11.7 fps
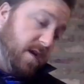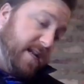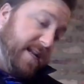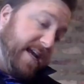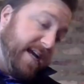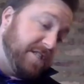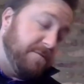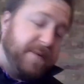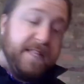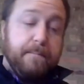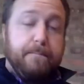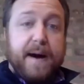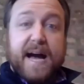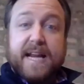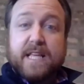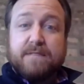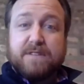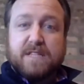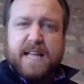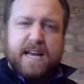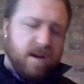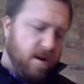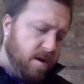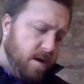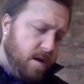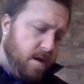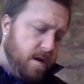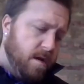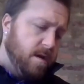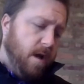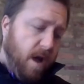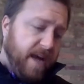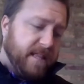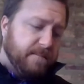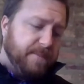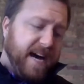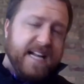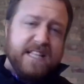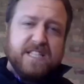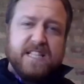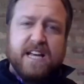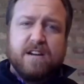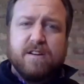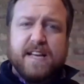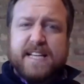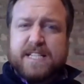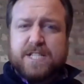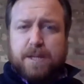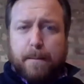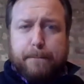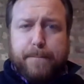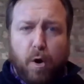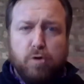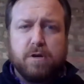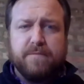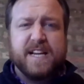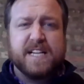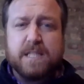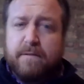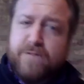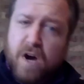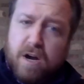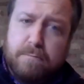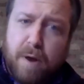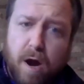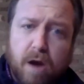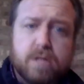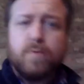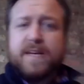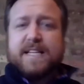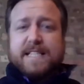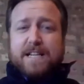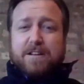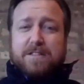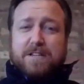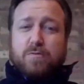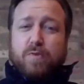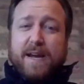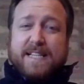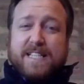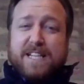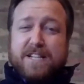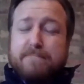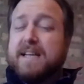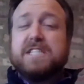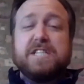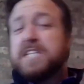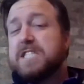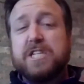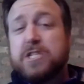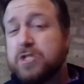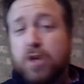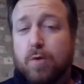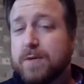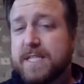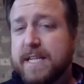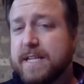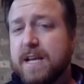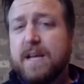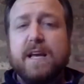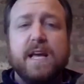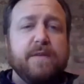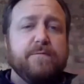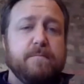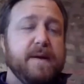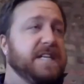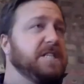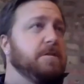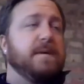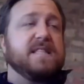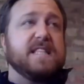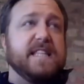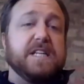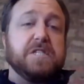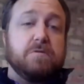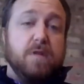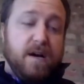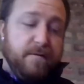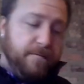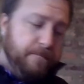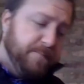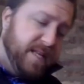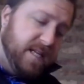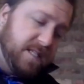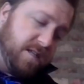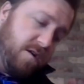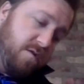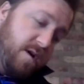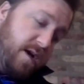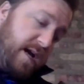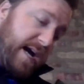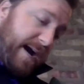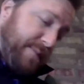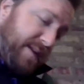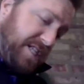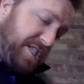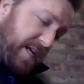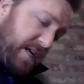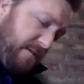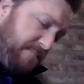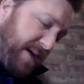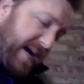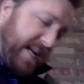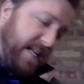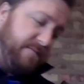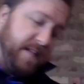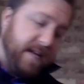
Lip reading: Next should be the body of the letter. All right, the body of the letter is the bulk of it. It's the fun part. It's where you send all the crazy messages and jokes and information about the things you love. So I'm going to check out body of